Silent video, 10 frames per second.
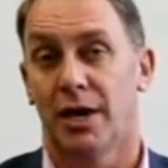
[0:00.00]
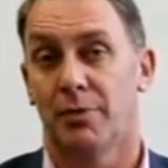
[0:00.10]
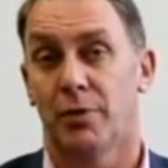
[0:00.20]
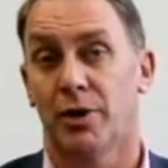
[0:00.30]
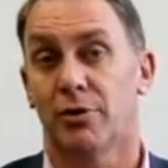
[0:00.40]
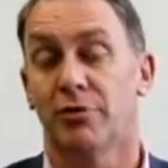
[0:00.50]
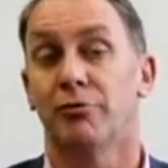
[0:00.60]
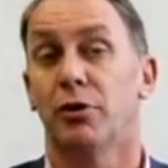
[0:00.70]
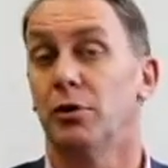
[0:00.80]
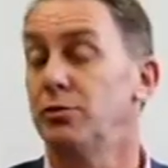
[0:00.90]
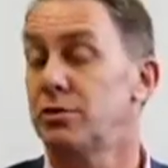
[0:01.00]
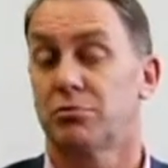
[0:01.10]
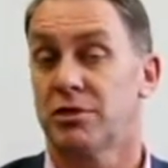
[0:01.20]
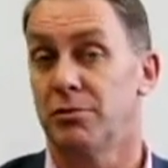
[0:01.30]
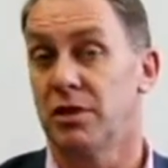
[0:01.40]
whether it involves
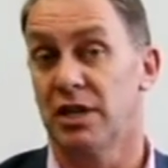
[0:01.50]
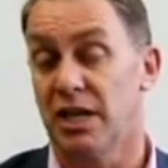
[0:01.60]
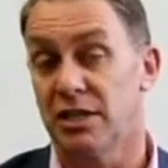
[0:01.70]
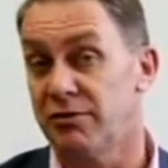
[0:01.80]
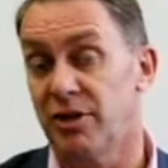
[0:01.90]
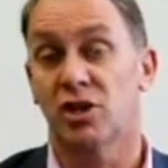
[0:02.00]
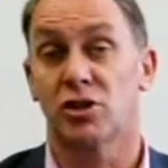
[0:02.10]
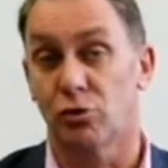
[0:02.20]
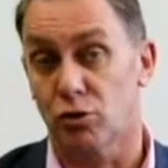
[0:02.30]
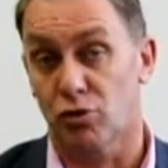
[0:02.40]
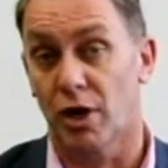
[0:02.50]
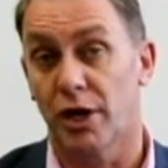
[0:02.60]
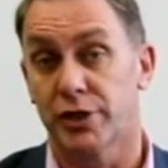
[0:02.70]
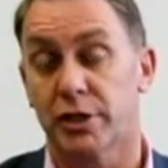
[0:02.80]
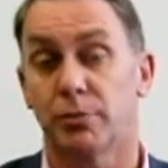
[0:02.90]
some of the interventional
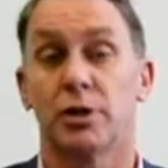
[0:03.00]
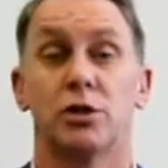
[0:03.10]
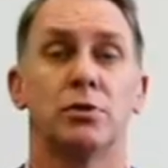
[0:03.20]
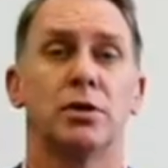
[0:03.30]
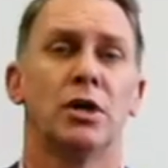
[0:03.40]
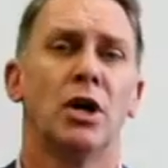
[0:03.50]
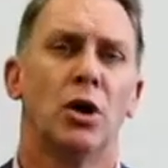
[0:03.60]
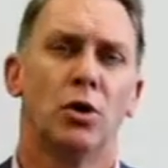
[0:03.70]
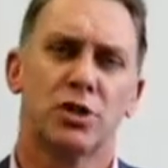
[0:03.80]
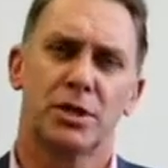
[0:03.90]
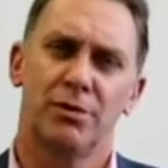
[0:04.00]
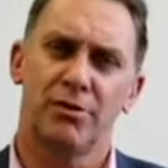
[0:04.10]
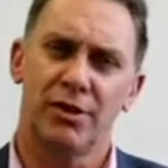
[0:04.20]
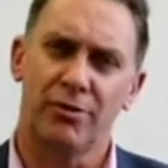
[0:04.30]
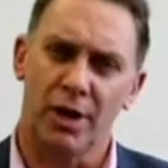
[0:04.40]
trials that we're doing, or some
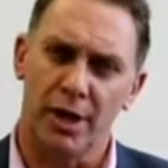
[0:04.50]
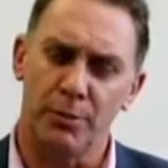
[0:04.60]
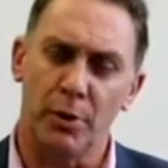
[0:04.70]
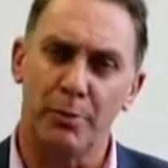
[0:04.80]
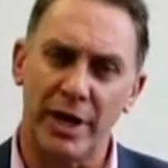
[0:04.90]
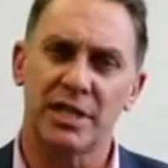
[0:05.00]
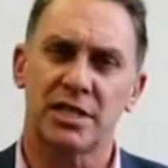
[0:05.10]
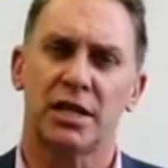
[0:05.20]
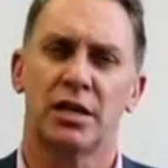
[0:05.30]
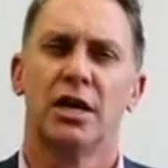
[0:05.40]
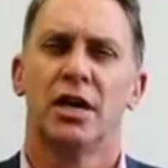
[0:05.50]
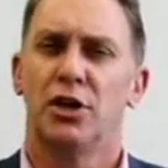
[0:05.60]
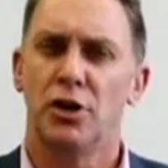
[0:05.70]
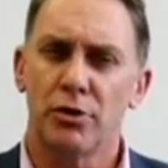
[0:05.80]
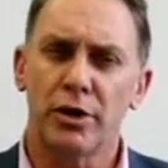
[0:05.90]
of the, if you like, more basic
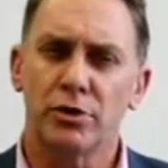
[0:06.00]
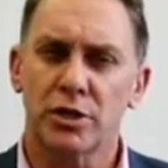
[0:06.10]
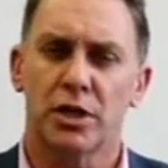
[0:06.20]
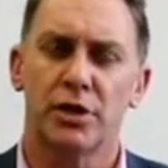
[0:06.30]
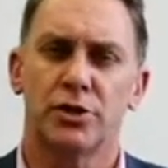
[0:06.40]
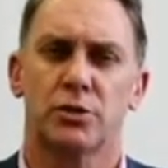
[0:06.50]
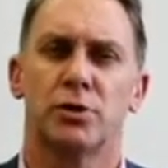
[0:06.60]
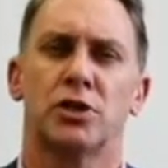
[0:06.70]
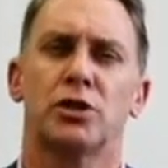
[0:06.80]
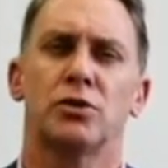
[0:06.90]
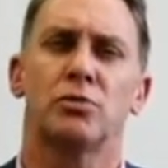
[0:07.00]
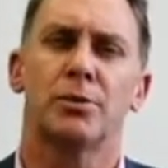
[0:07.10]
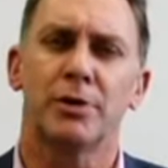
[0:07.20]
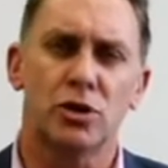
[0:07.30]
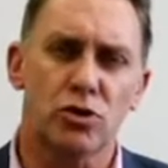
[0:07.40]
neuroscience questions where
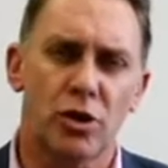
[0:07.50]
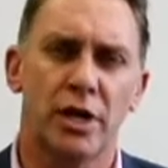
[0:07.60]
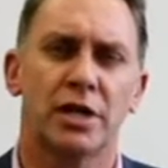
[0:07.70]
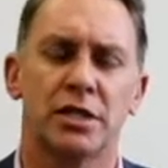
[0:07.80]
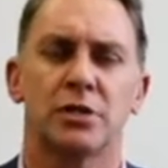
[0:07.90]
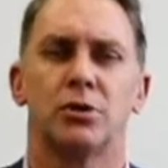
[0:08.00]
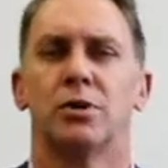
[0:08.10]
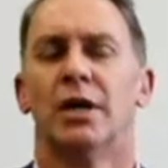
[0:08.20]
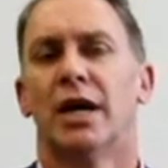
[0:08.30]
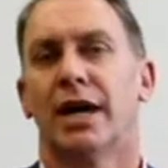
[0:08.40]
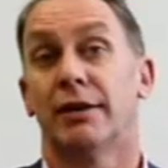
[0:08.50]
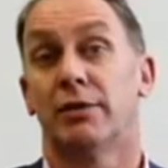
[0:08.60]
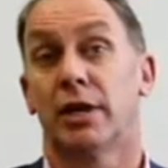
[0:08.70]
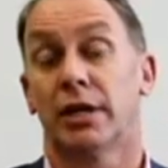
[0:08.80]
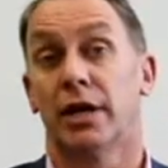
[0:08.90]
we're trying to, if
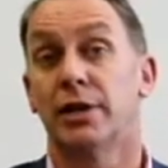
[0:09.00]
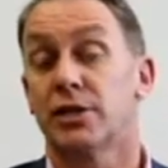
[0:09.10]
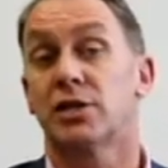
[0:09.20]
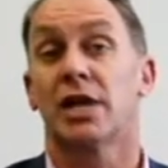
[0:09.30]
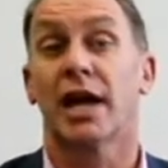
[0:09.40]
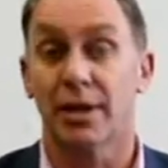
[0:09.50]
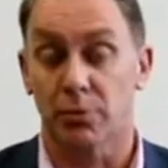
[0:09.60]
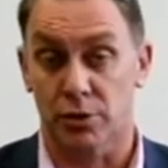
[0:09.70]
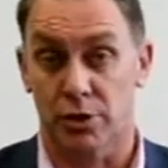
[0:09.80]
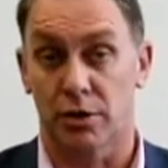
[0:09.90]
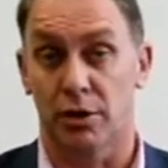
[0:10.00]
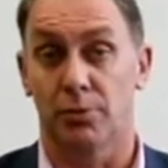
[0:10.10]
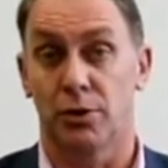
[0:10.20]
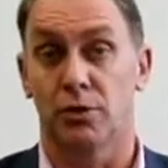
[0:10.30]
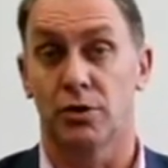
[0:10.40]
you like, understand what's going on
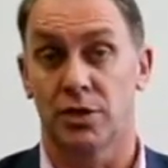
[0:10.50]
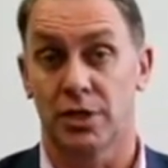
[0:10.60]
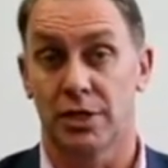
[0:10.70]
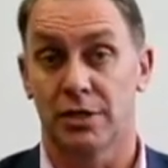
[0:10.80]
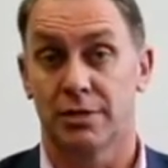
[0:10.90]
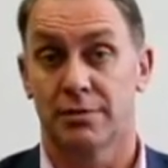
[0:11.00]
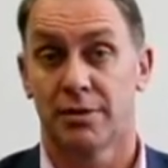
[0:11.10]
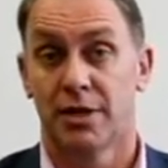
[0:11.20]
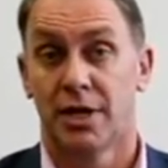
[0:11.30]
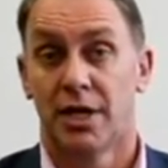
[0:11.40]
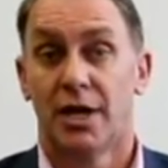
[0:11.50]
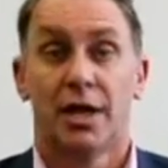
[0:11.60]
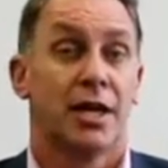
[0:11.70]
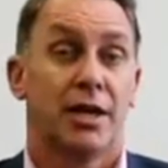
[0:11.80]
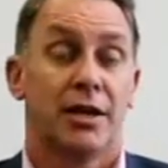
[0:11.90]
with your disease.
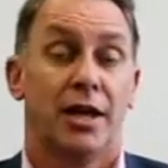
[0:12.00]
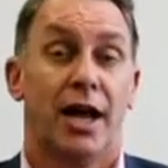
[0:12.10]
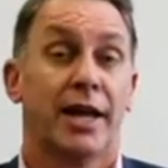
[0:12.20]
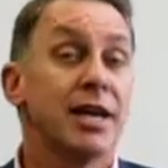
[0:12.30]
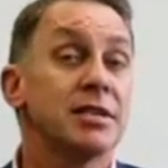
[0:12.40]
I guess